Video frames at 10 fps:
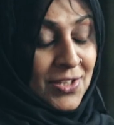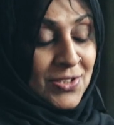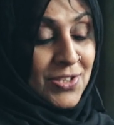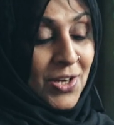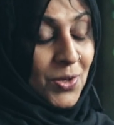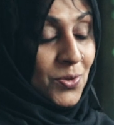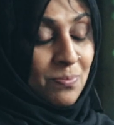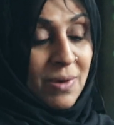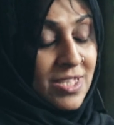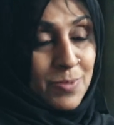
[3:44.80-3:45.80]
So
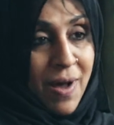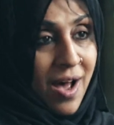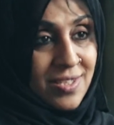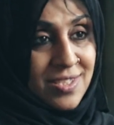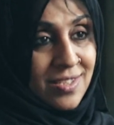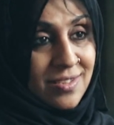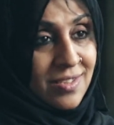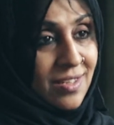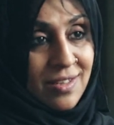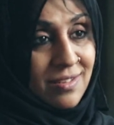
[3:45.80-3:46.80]
months passed, and
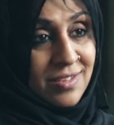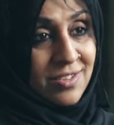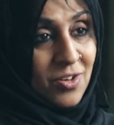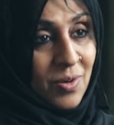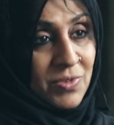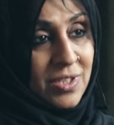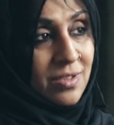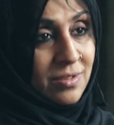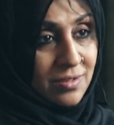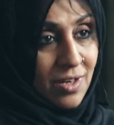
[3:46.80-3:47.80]
you know, I'm thinking,
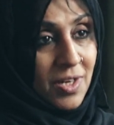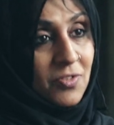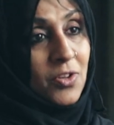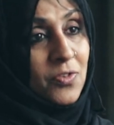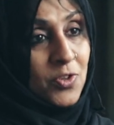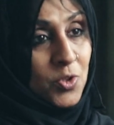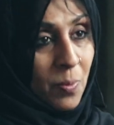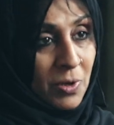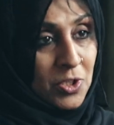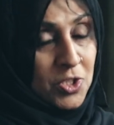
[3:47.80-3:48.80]
oh God, I've got the food. What
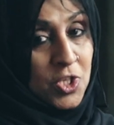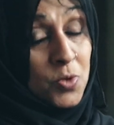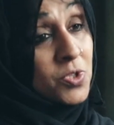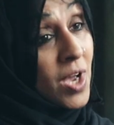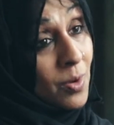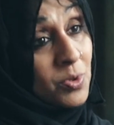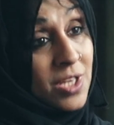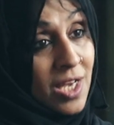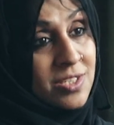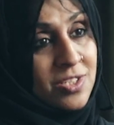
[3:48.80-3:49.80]
am I going to do? So
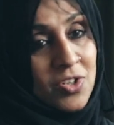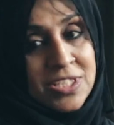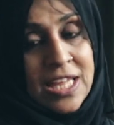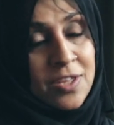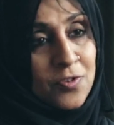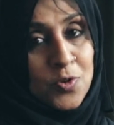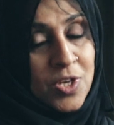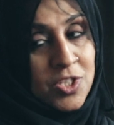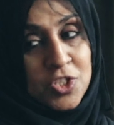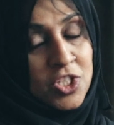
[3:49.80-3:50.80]
I started getting the food. So I
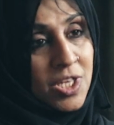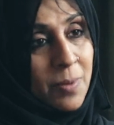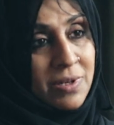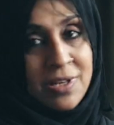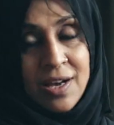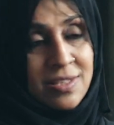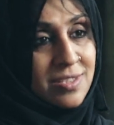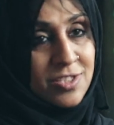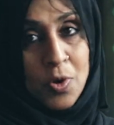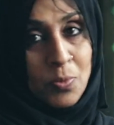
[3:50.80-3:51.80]
used to just come at night,
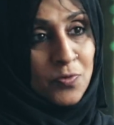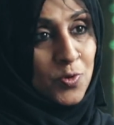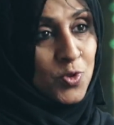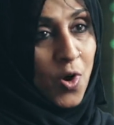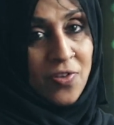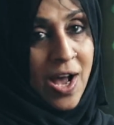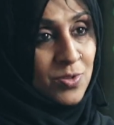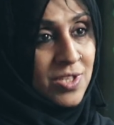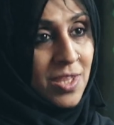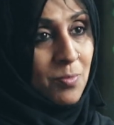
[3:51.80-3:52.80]
drop the food off
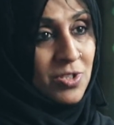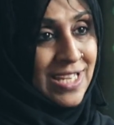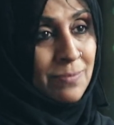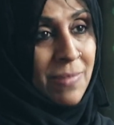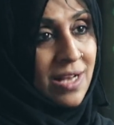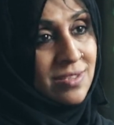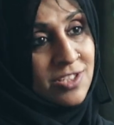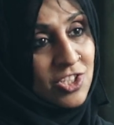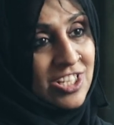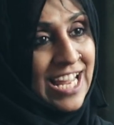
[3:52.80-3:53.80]
outside the mosque in bags, and
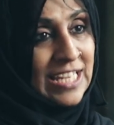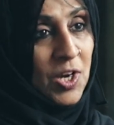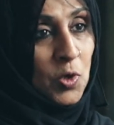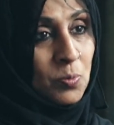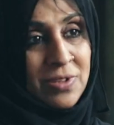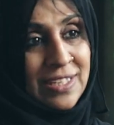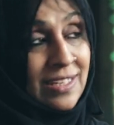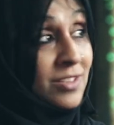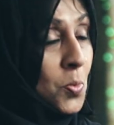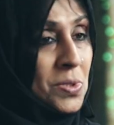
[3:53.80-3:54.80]
just leg it home,
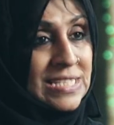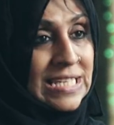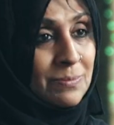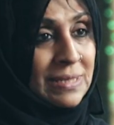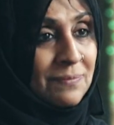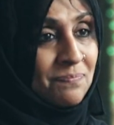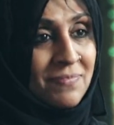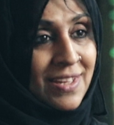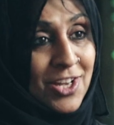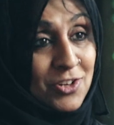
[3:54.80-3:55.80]
thinking nobody's seen me,
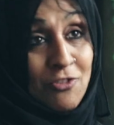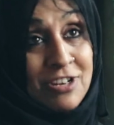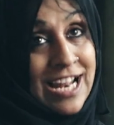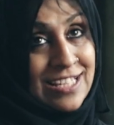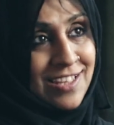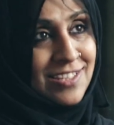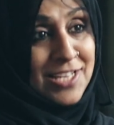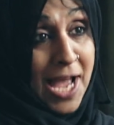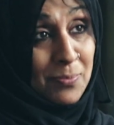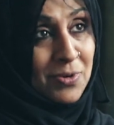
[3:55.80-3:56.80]
not realizing that there's a
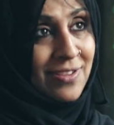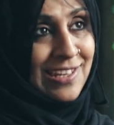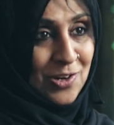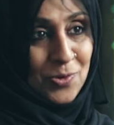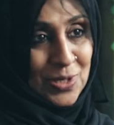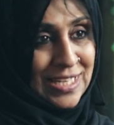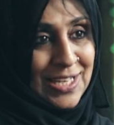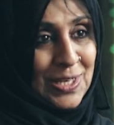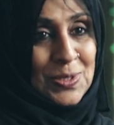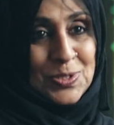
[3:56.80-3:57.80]
camera and they know
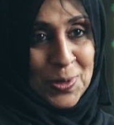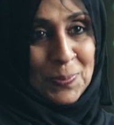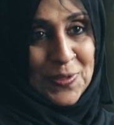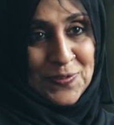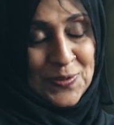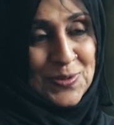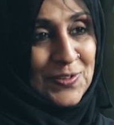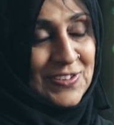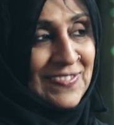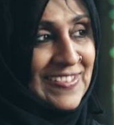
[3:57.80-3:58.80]
who's dropping the food off
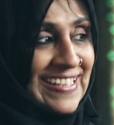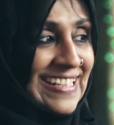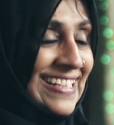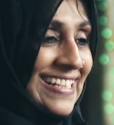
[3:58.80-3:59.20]
and everything.